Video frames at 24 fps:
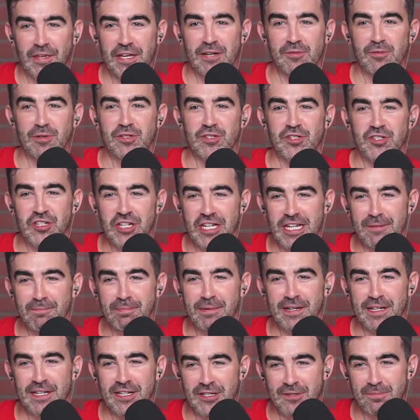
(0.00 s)
He was deep
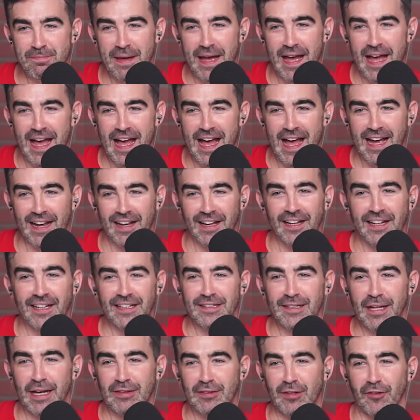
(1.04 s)
in his bag
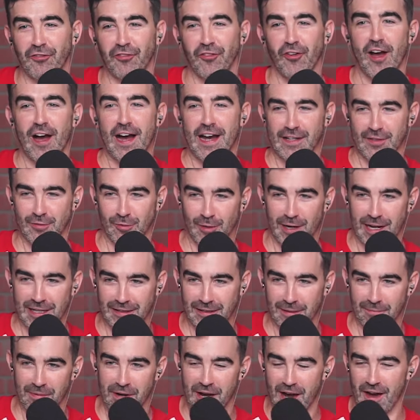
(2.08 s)
like the fries were
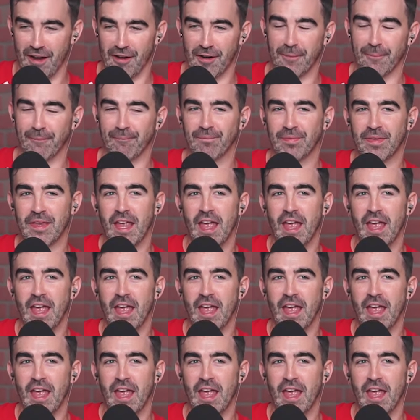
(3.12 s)
at the bottom.